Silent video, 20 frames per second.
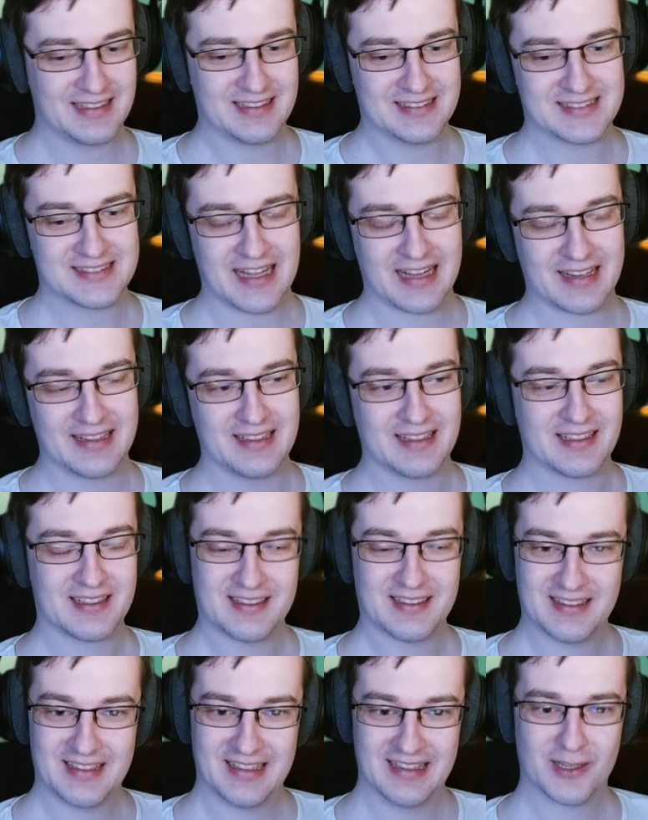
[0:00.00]
stacking
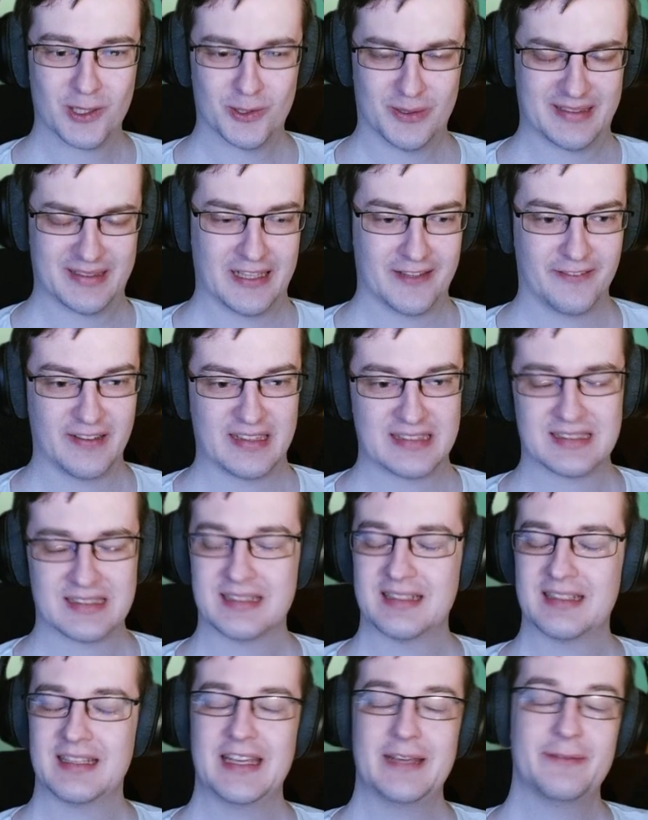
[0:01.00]
healing artifacts
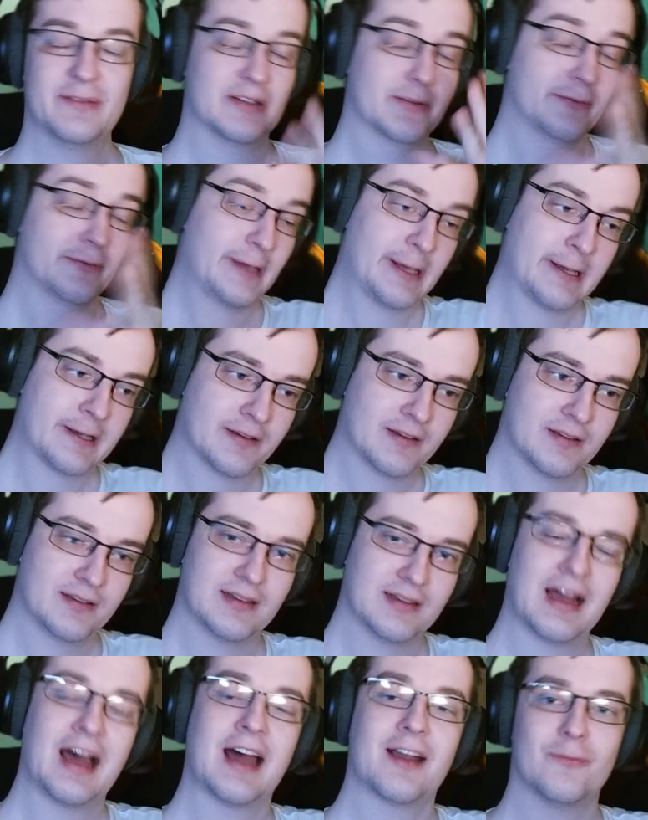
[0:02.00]
even a week
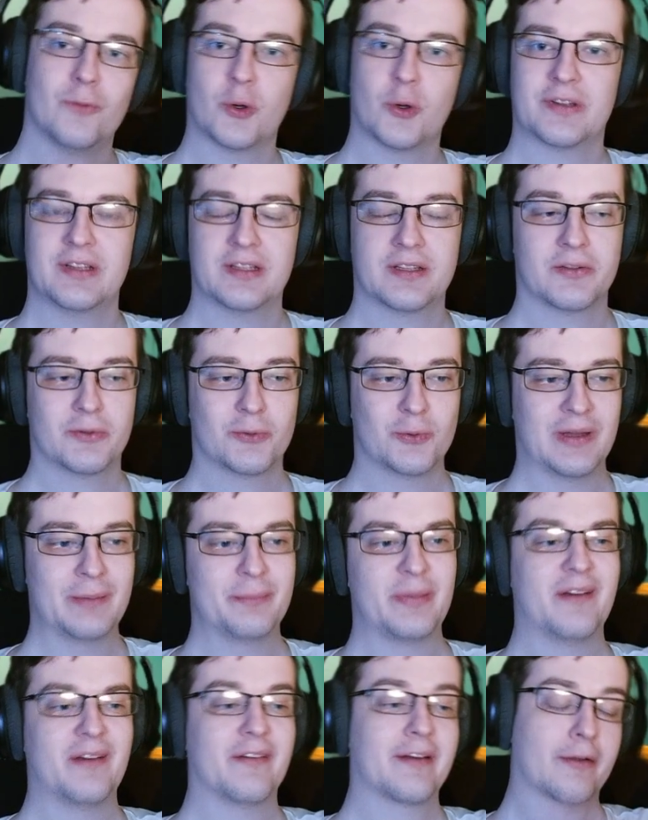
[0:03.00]
are worth it to
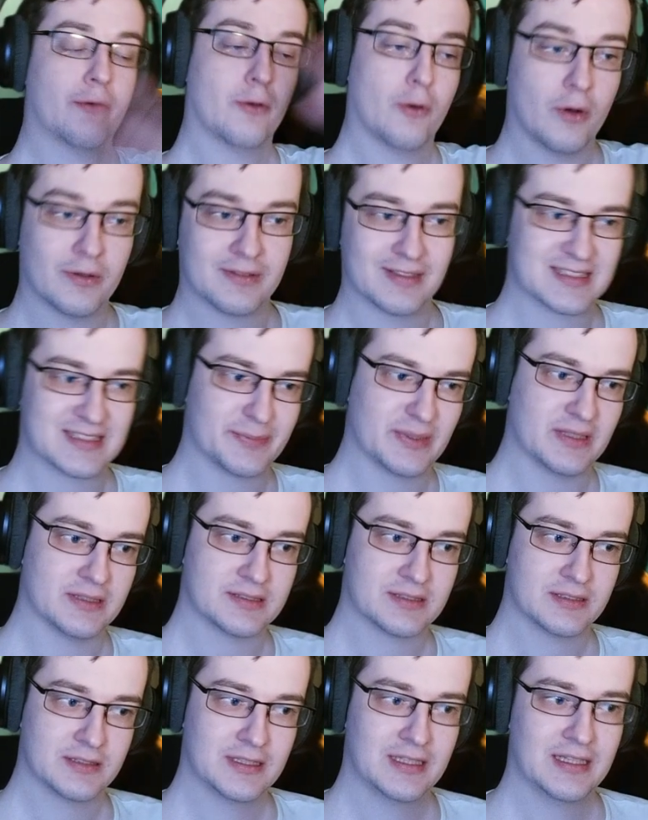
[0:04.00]
empower other
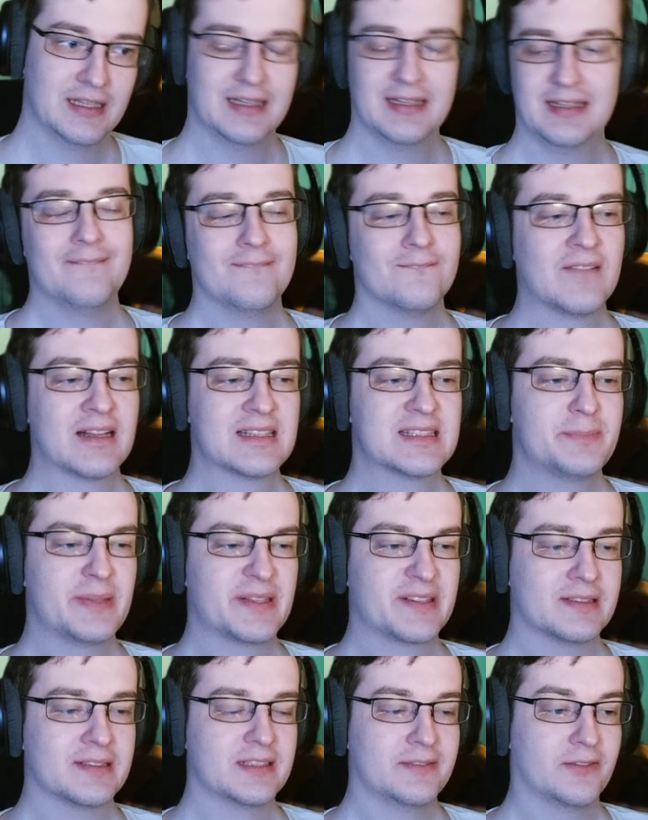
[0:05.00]
spells. One
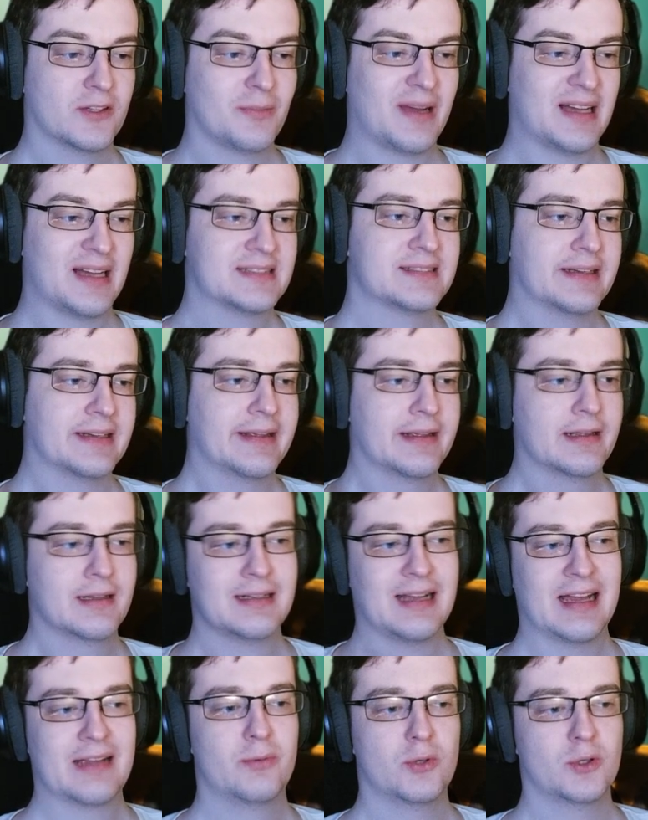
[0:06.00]
specialty for mastery,
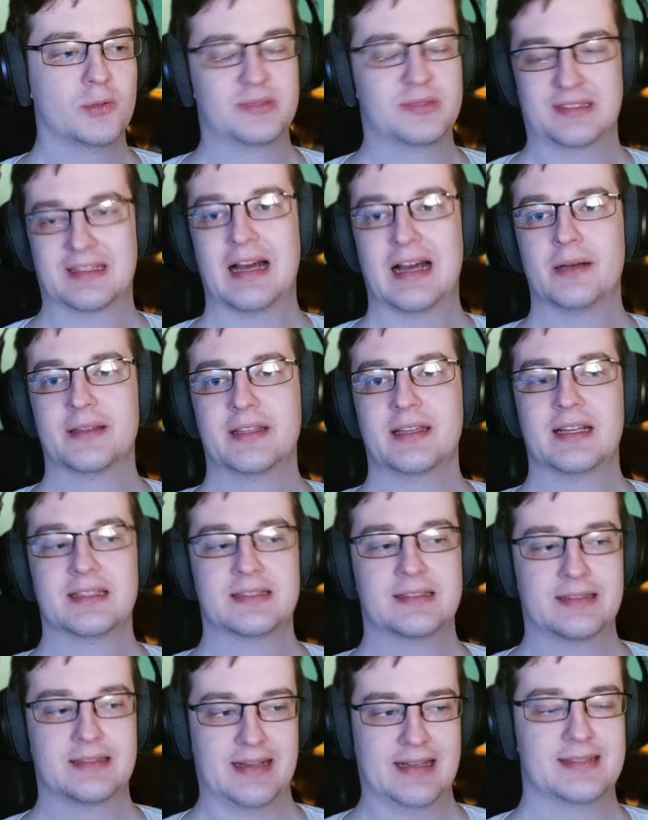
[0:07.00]
life blooms counting
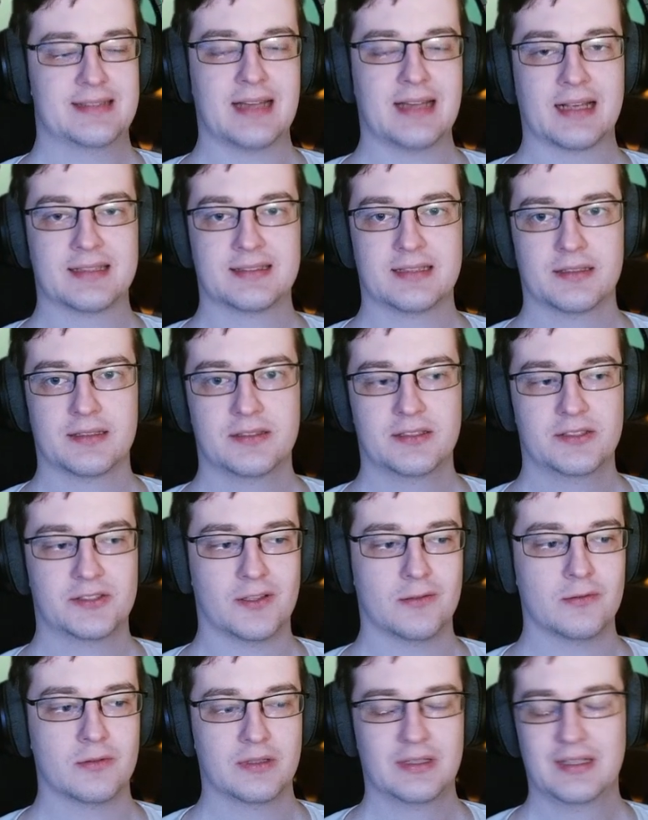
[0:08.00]
as 3 stacks.
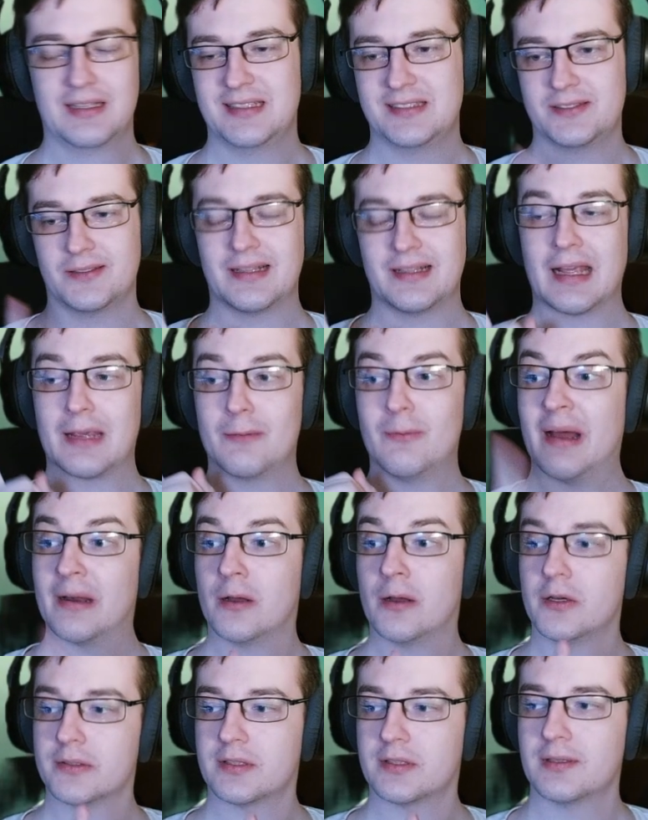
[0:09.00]
So it's not like 1
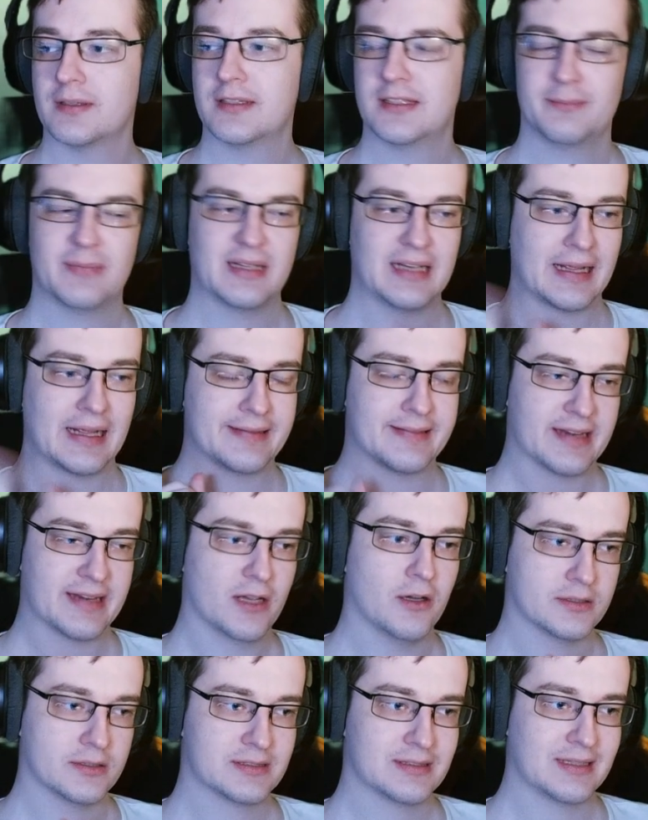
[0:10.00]
hot, but like 3
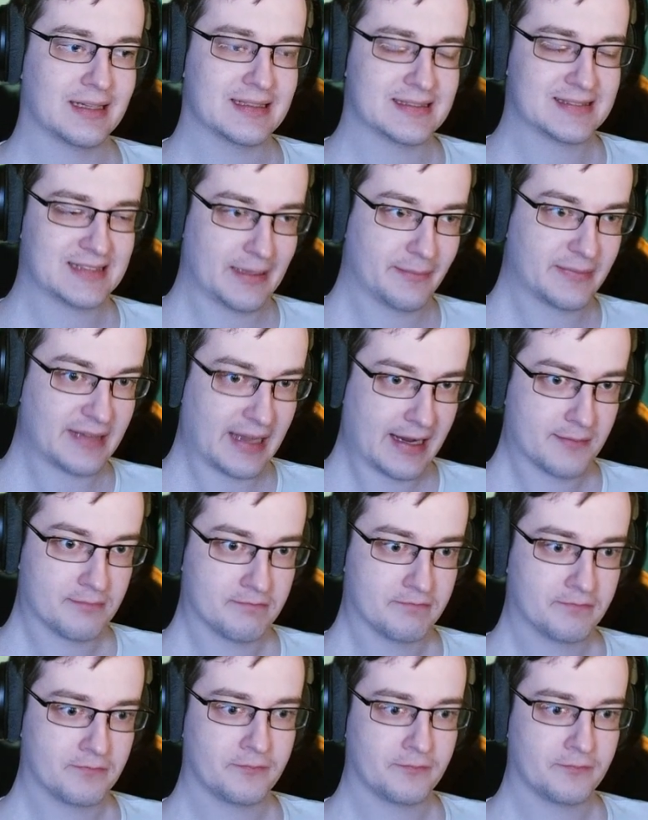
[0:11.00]
hots at the same time.